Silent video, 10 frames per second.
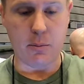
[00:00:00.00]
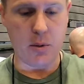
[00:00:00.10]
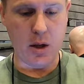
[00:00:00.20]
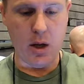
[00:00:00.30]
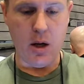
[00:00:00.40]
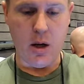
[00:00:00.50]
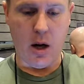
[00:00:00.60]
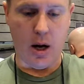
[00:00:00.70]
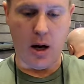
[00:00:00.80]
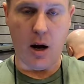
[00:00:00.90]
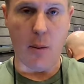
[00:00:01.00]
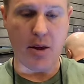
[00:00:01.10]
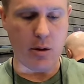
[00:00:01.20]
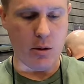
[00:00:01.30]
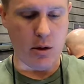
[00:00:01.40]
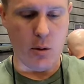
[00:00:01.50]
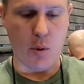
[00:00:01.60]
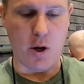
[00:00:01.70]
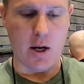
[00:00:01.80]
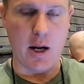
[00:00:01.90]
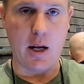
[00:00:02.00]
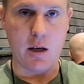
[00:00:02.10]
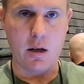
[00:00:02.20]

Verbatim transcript: Uh, I mean, you put it in,